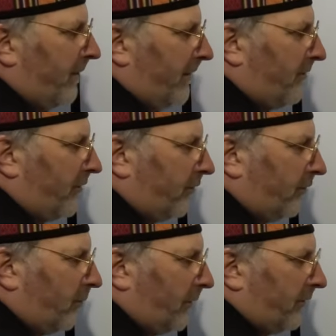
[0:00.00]
Then
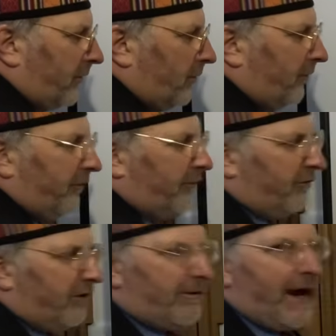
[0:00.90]
this, what he calls the
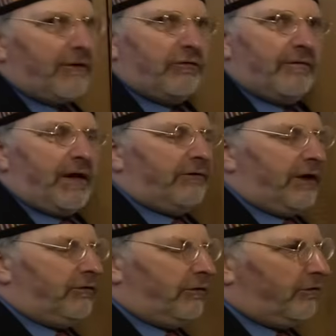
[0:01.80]
Syriac
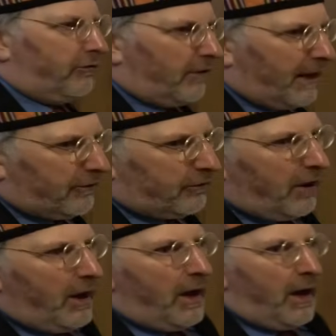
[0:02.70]
civilization, so that's
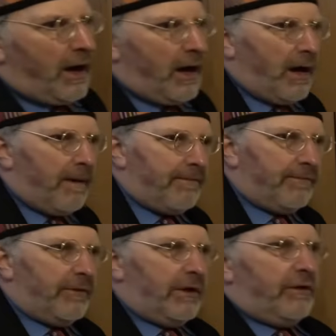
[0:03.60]

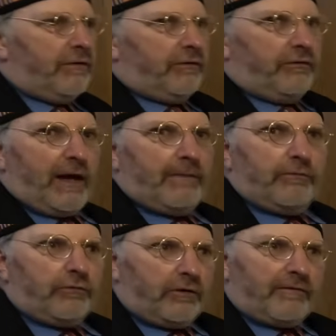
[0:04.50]
the
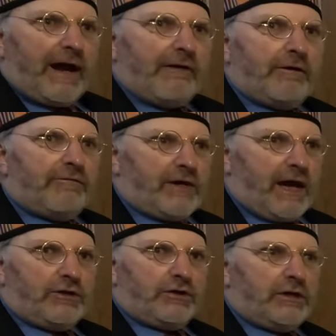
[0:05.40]
same sort of area of the
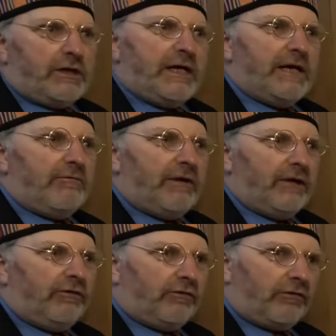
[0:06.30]
ancient Near
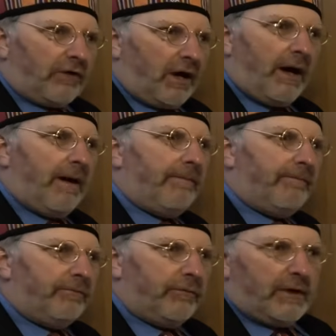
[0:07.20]
East,
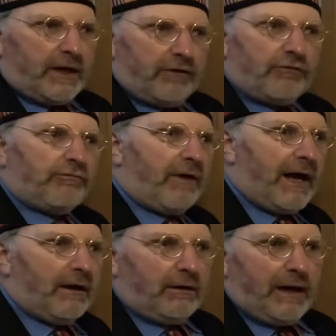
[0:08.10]

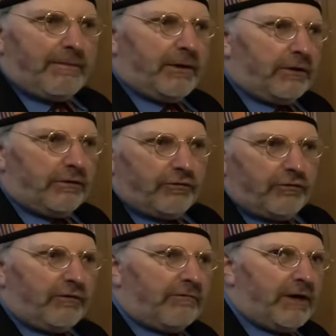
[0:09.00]
Israel, Lebanon,
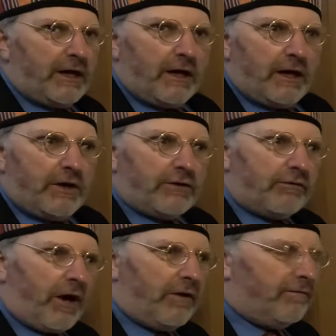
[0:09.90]
Syria,
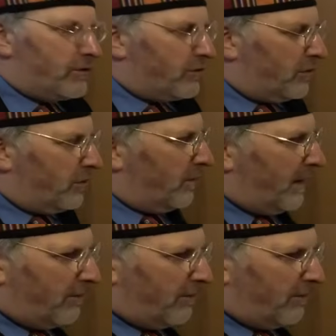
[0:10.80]
over to